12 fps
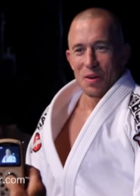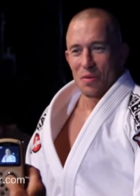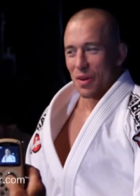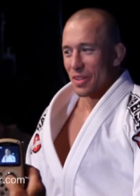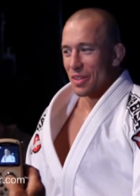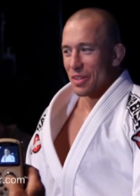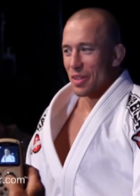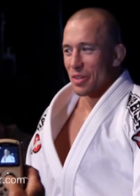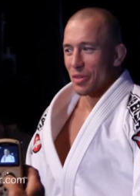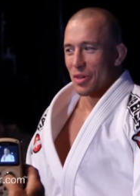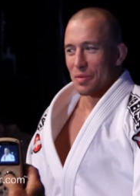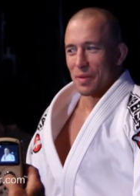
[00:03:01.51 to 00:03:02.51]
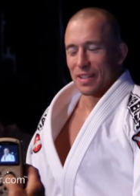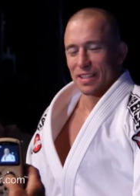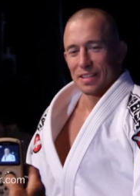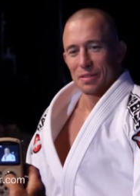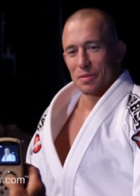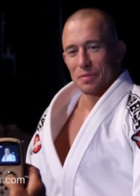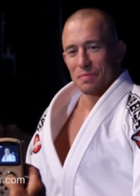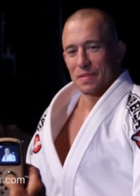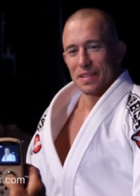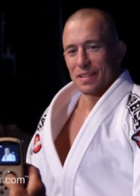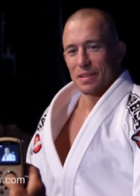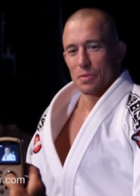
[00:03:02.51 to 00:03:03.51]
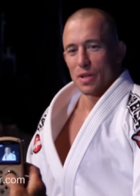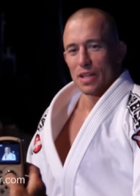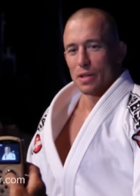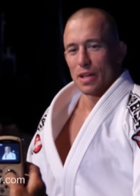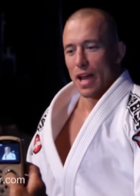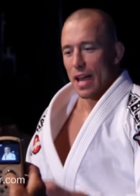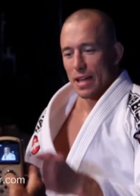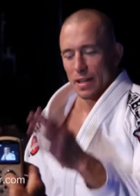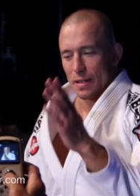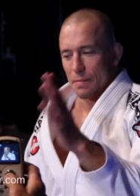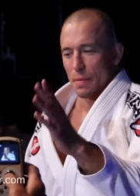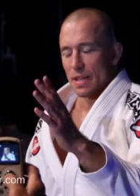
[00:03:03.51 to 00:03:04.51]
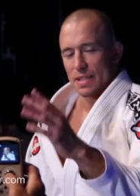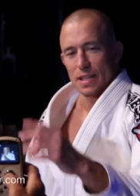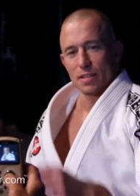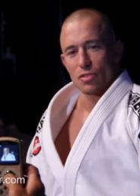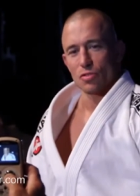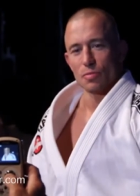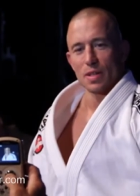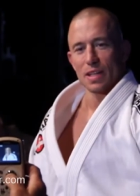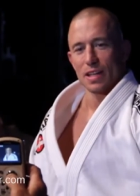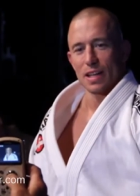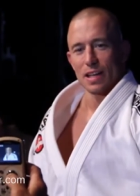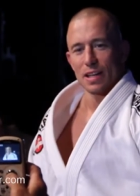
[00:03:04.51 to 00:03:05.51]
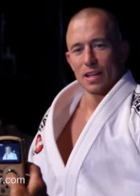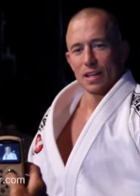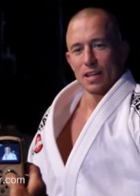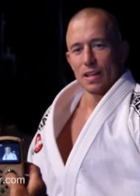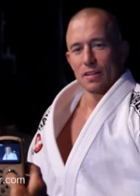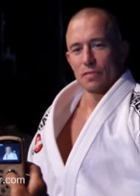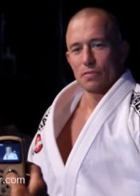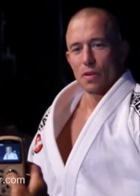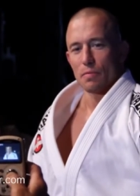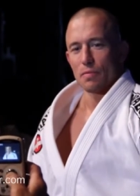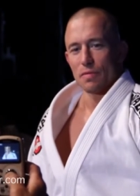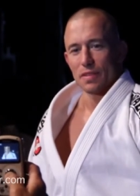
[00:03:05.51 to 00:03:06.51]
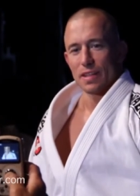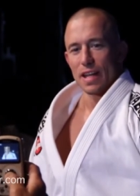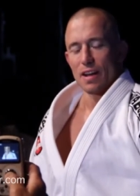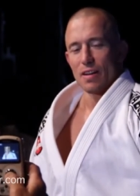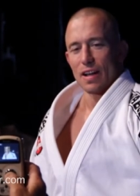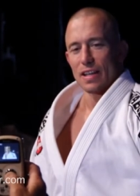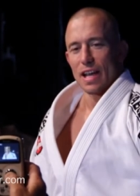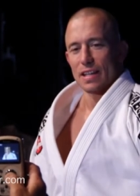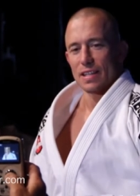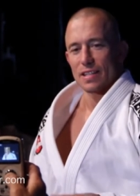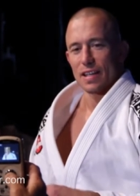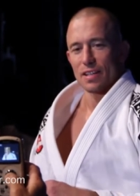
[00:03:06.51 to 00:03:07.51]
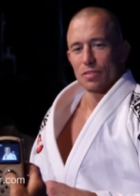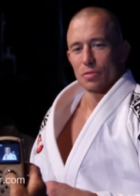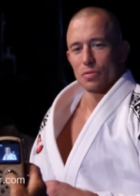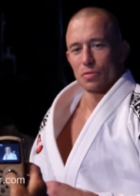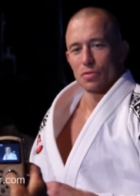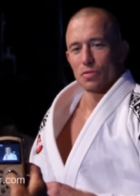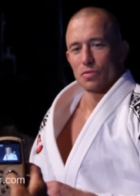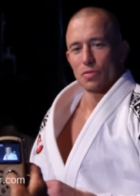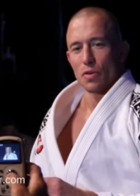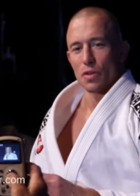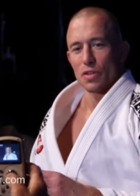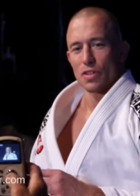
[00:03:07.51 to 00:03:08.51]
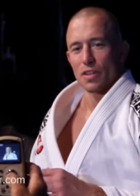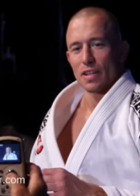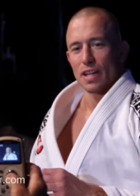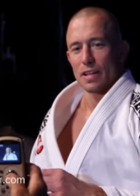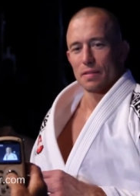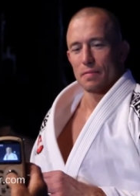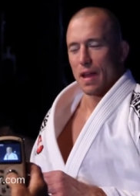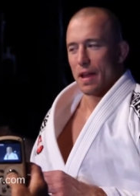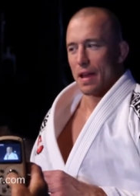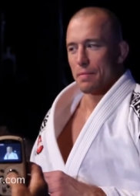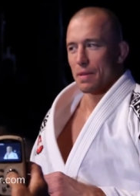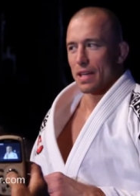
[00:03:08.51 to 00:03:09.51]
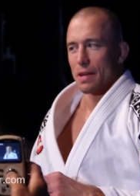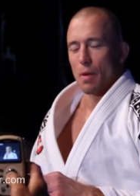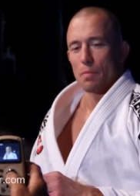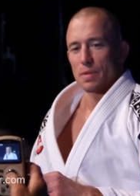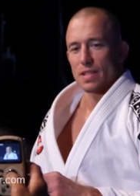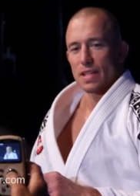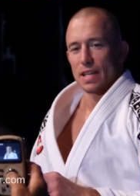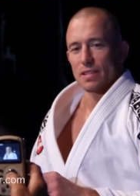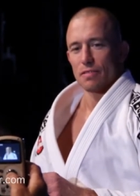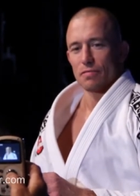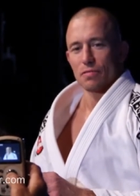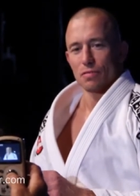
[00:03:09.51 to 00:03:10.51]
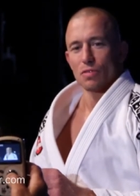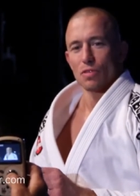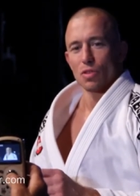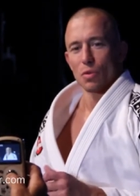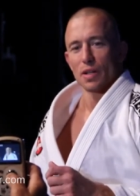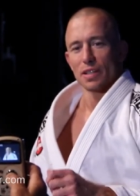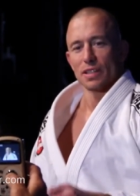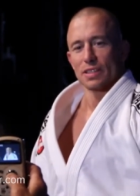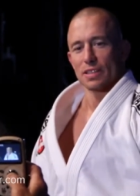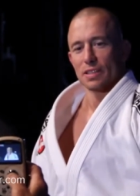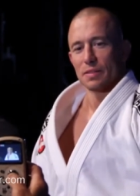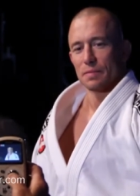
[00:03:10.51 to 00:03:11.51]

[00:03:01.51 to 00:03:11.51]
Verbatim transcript: run the, the tournament and really I, it makes sense to me and I, from there I, I decided to, to focus on that and I, became obsessed of doing this.